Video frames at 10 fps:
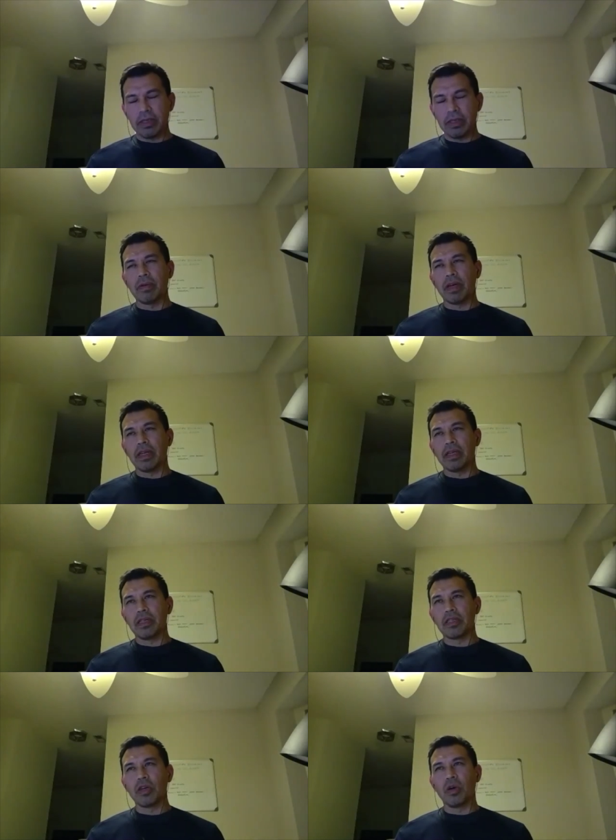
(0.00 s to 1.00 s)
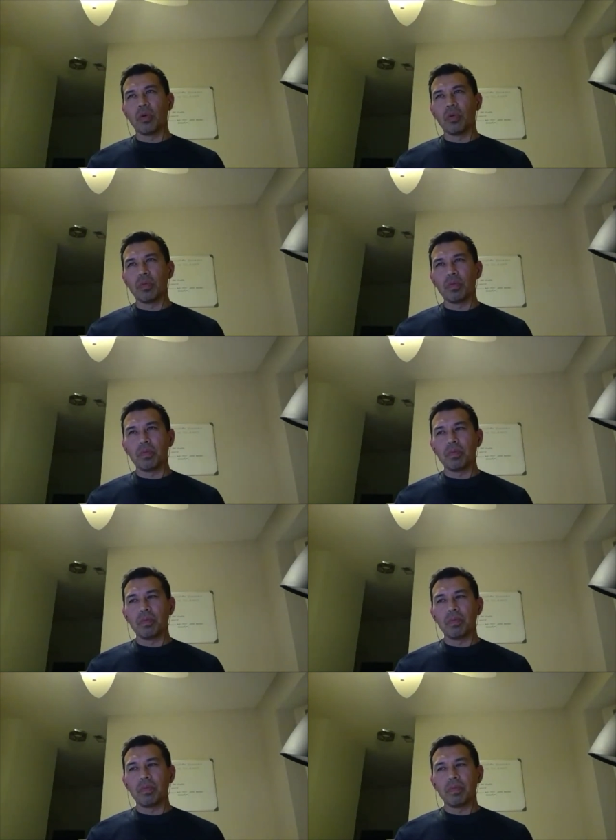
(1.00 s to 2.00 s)
Right. So
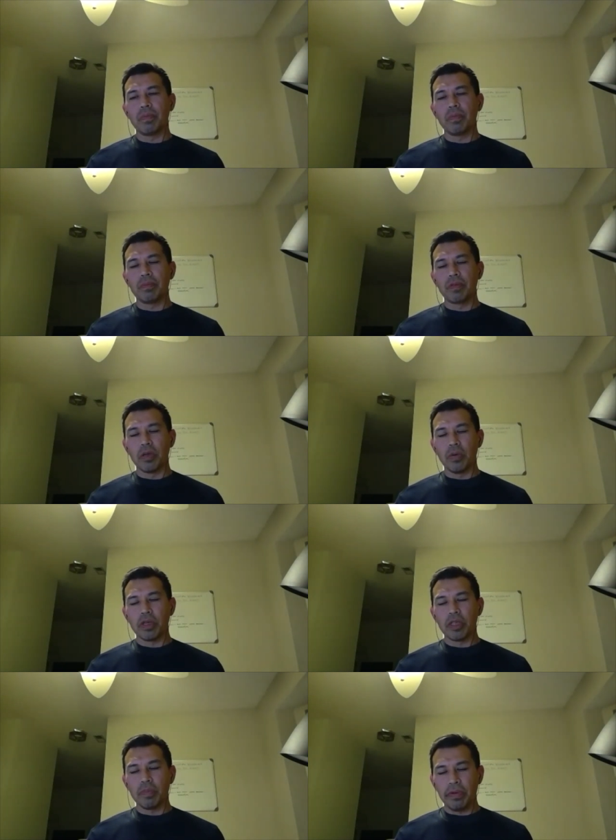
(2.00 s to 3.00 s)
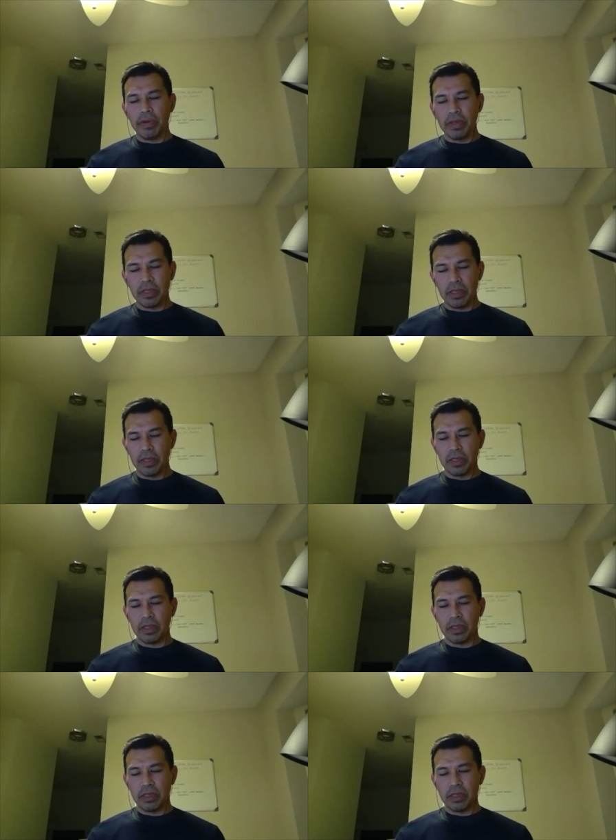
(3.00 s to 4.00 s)
experiences
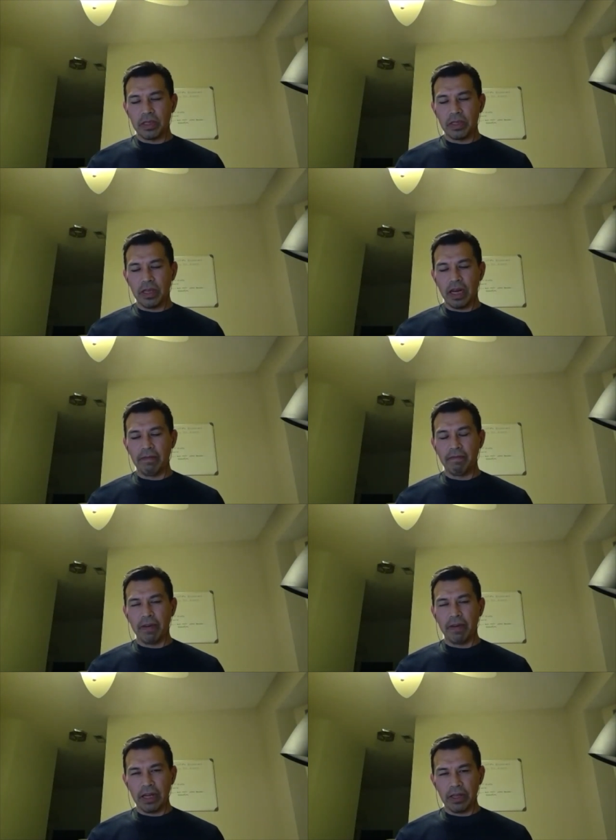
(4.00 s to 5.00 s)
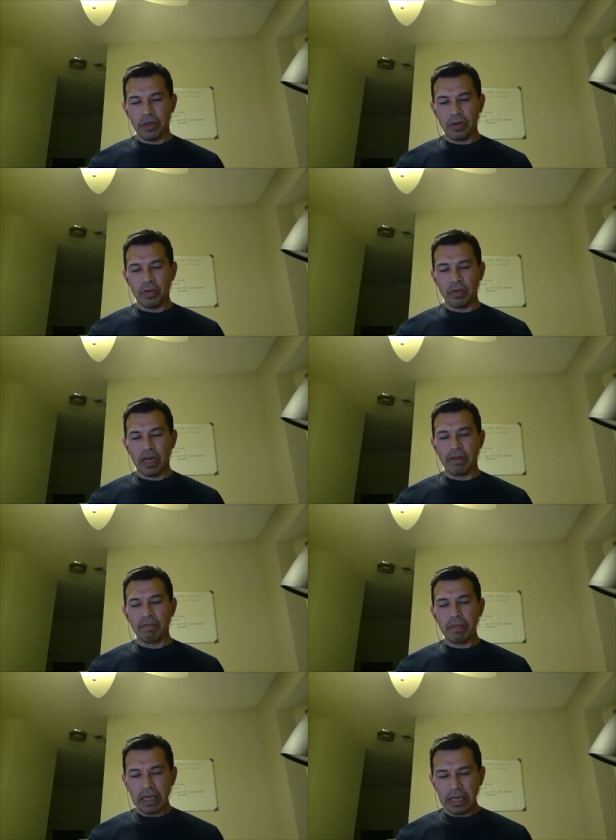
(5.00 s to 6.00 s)
that have value, that have
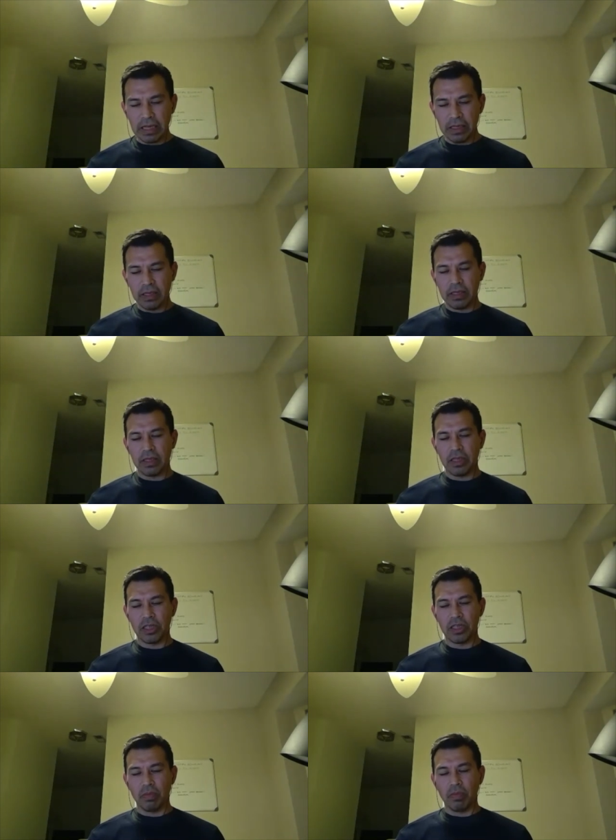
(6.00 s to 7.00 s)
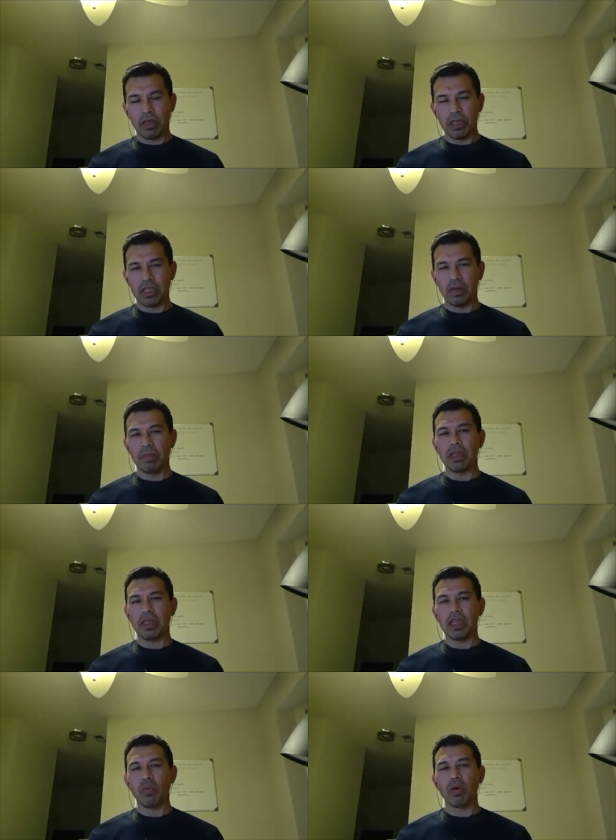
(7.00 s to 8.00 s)
meaning to someone, is something that
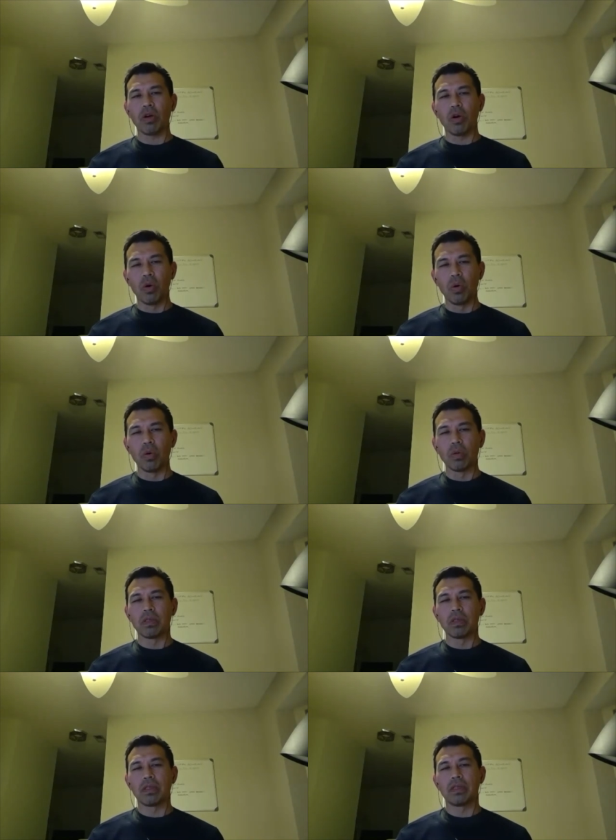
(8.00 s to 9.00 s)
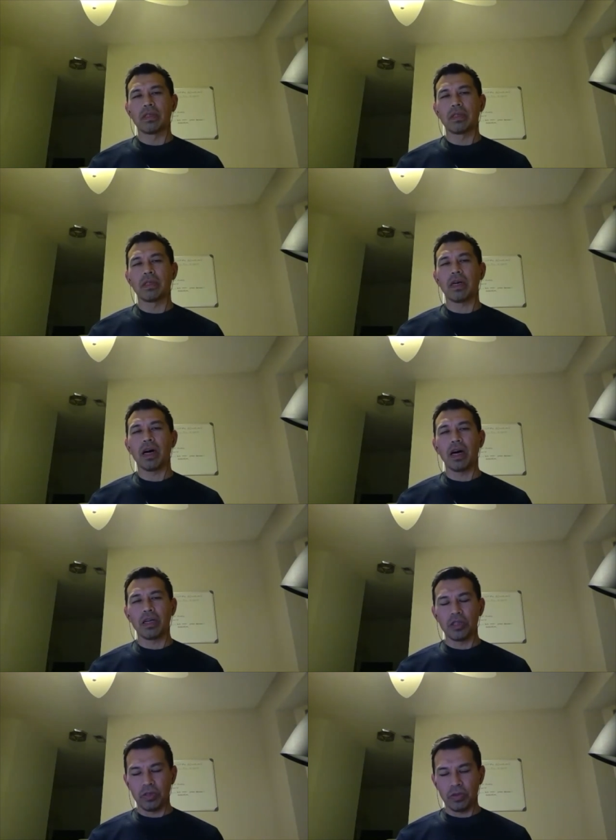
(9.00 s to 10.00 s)
they want to hold
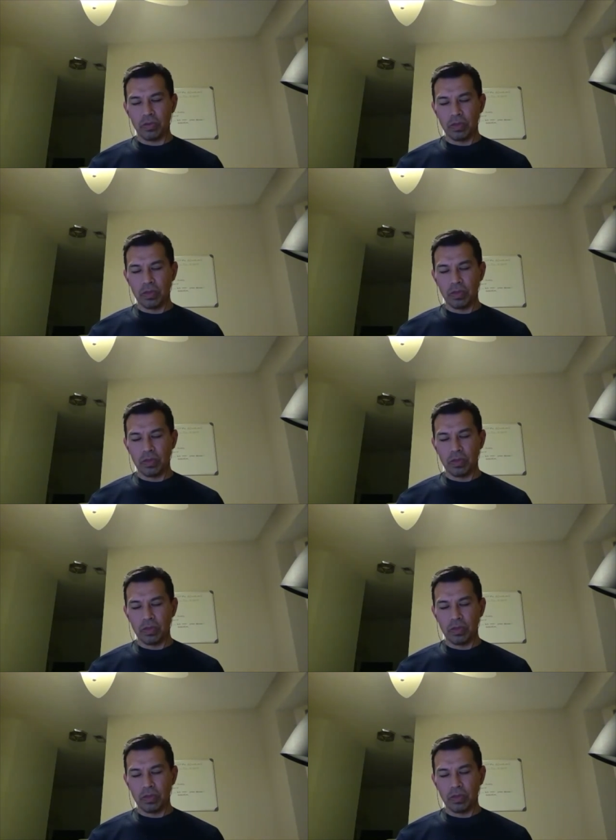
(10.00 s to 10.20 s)
onto.